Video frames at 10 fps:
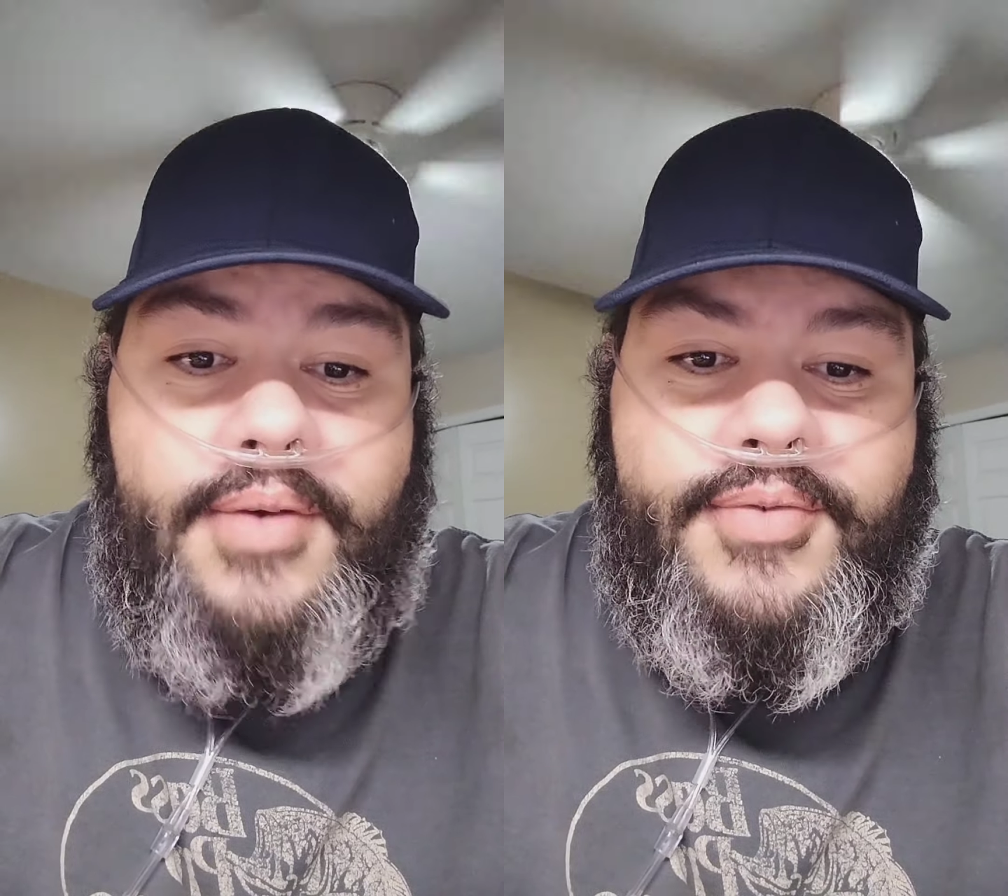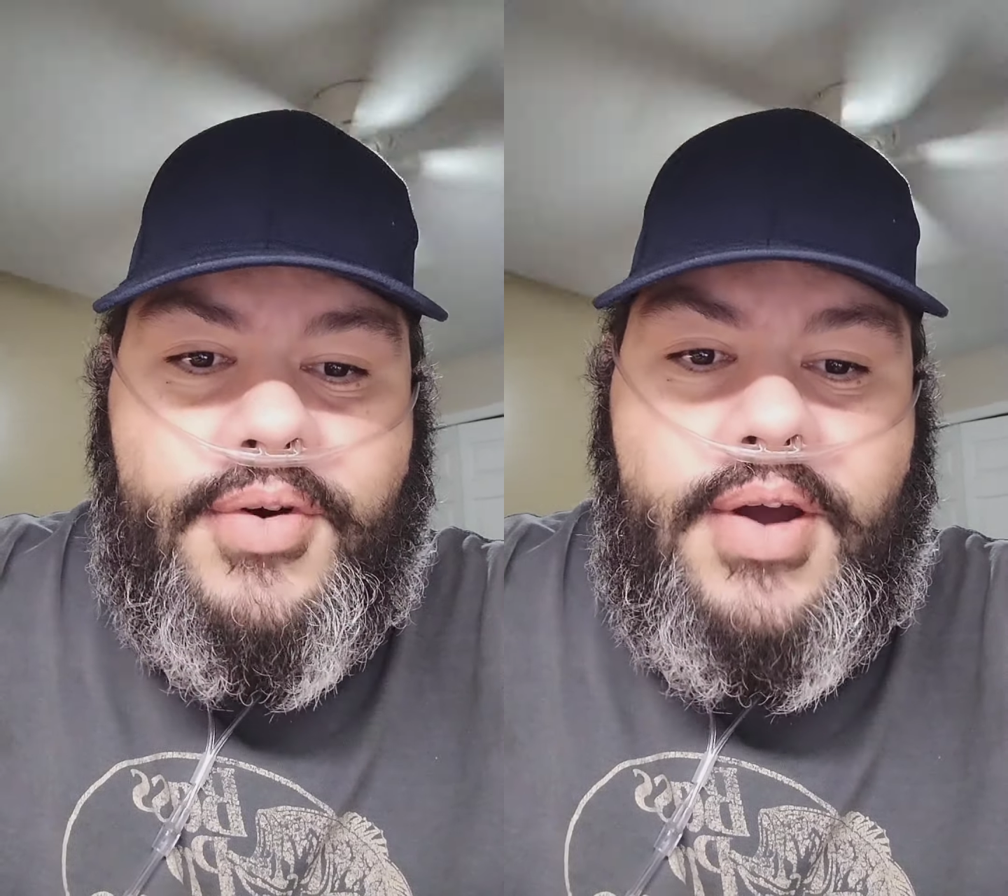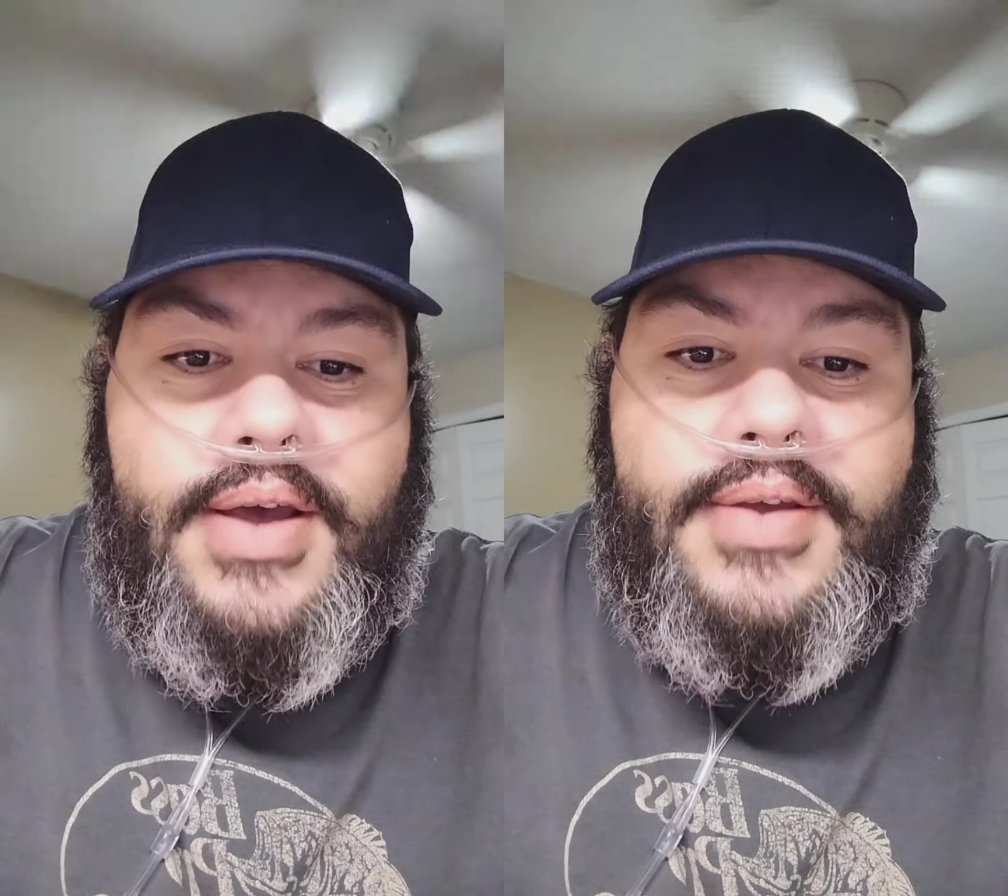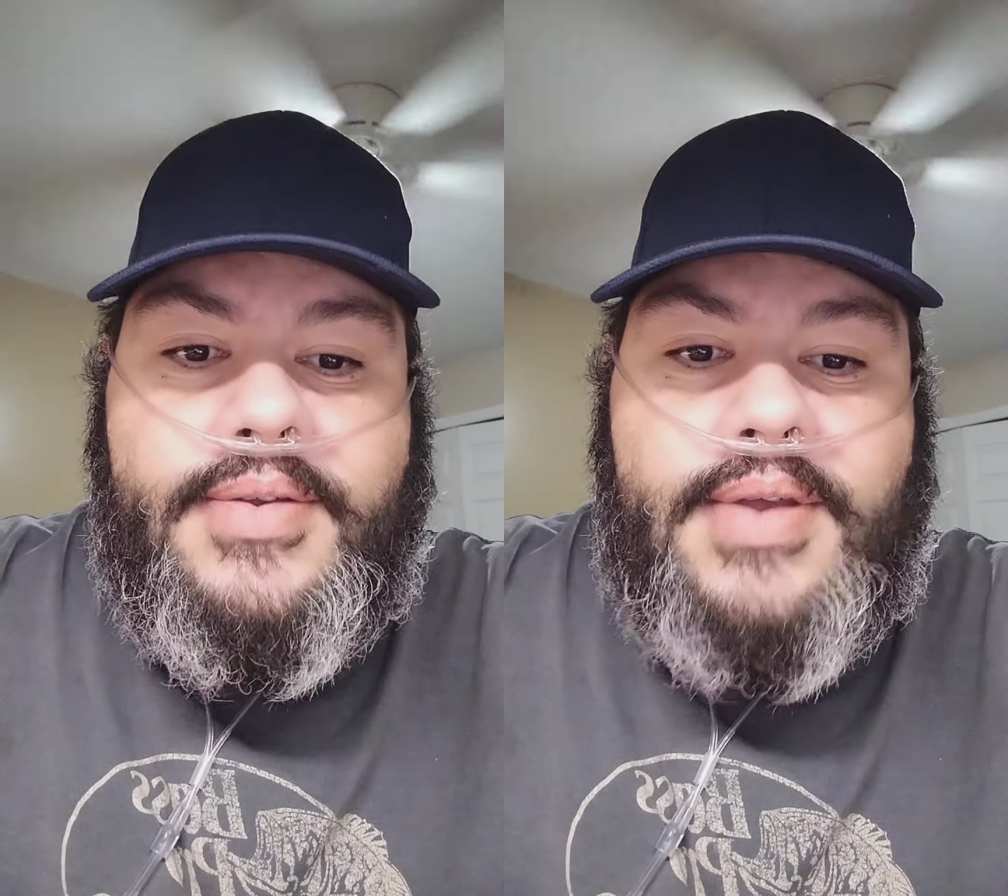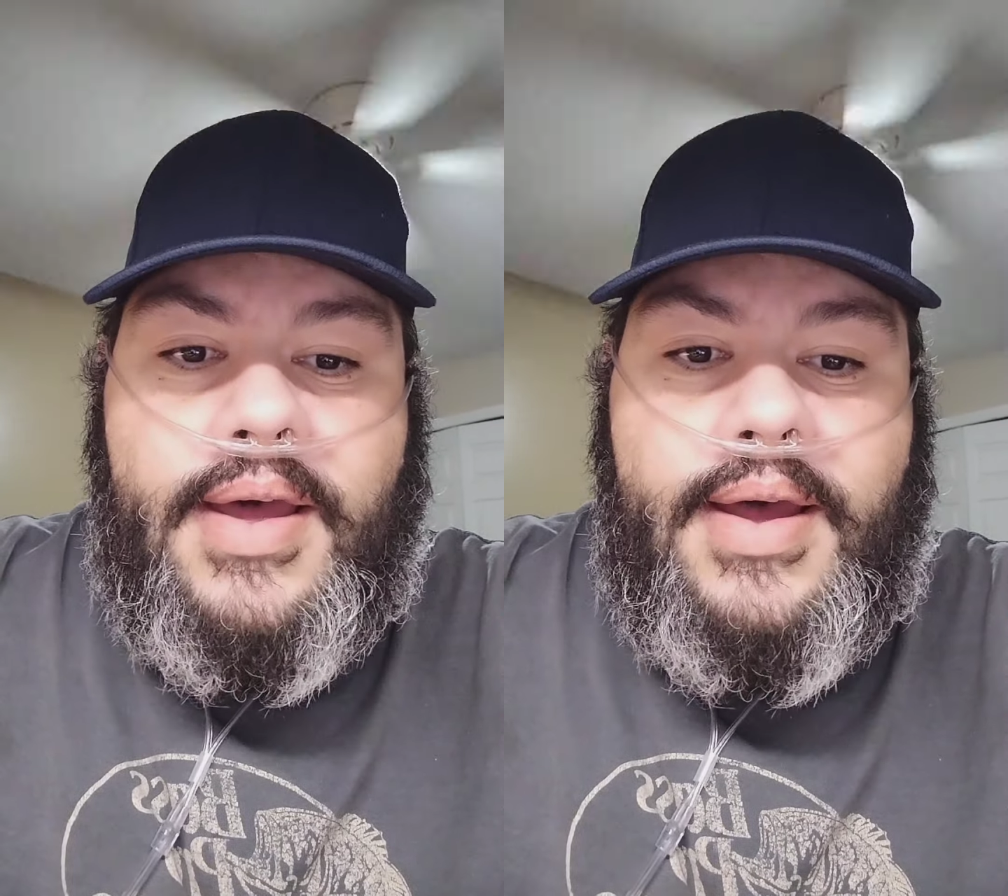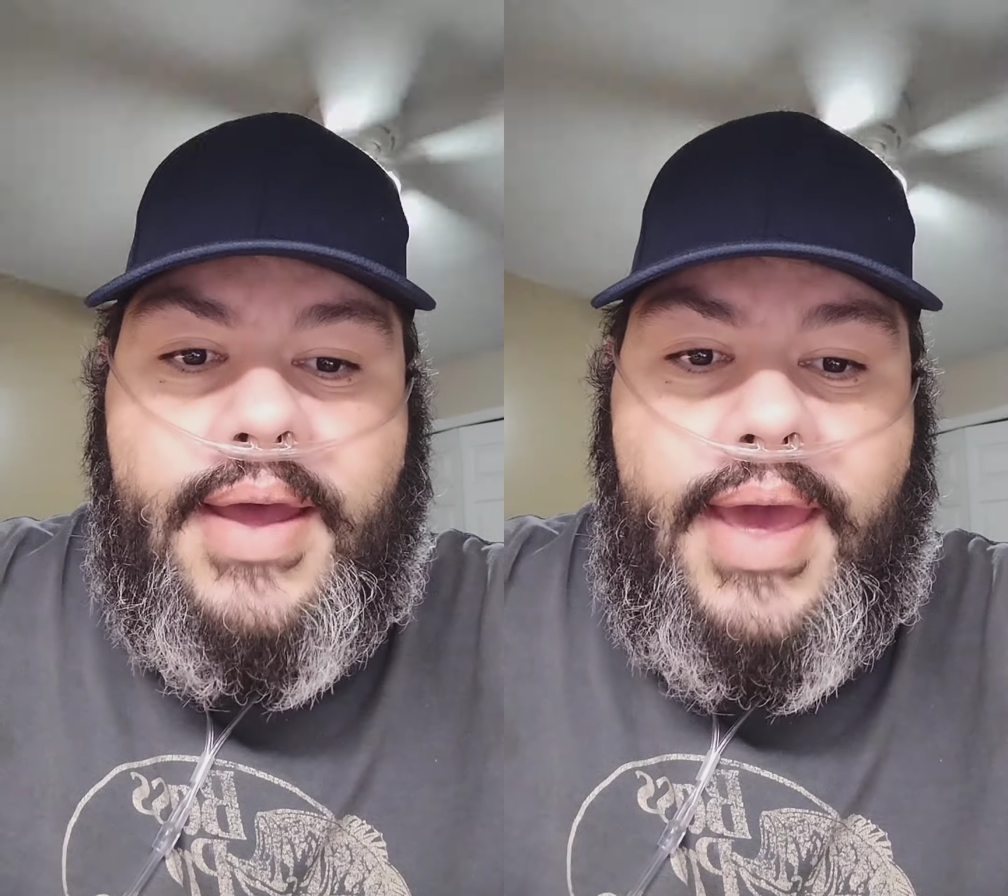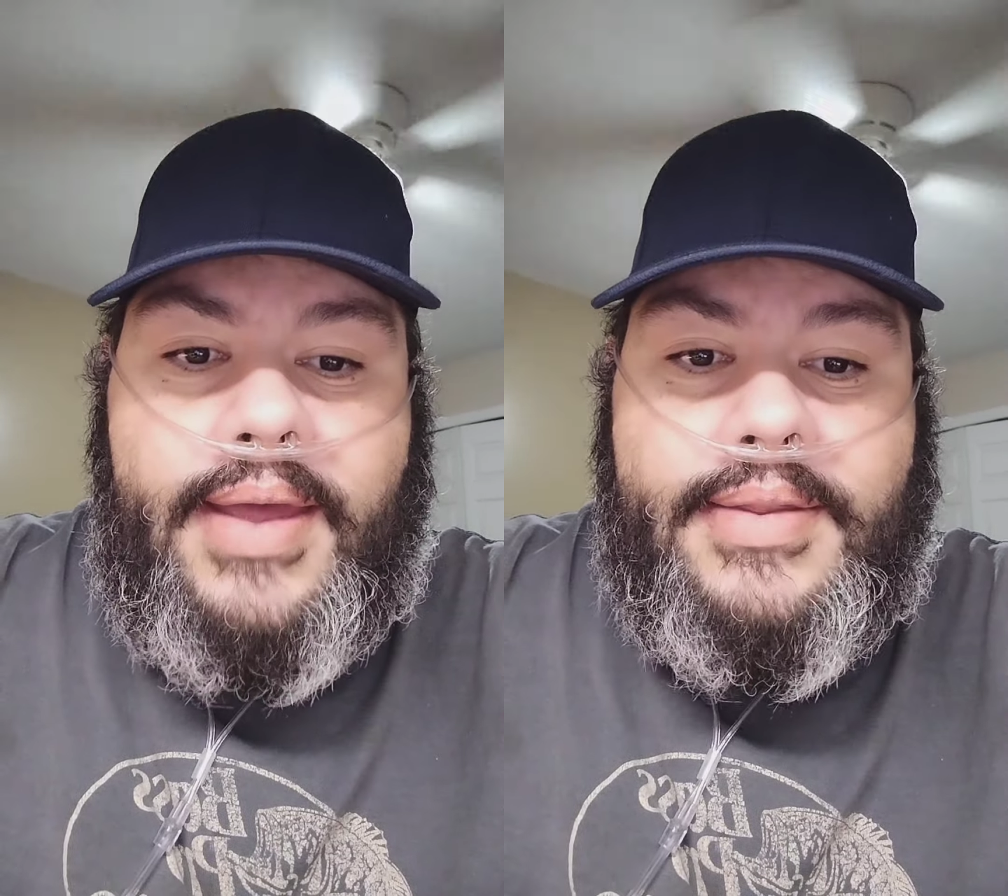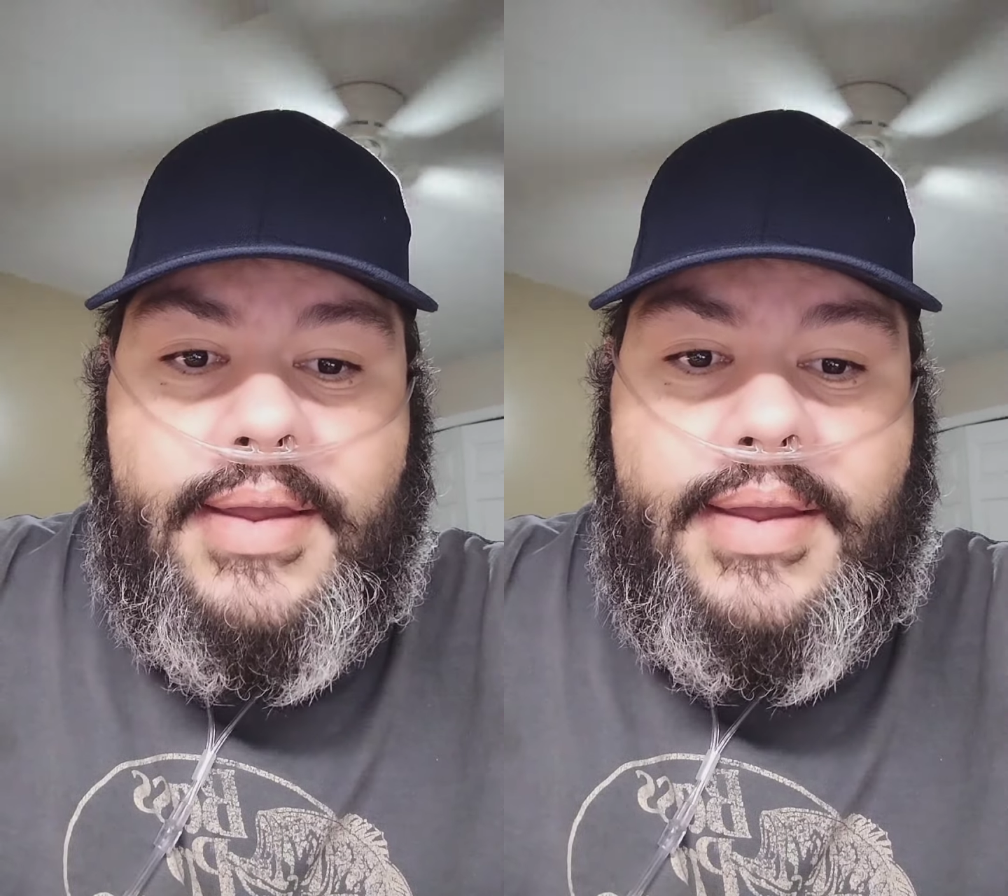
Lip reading: for us and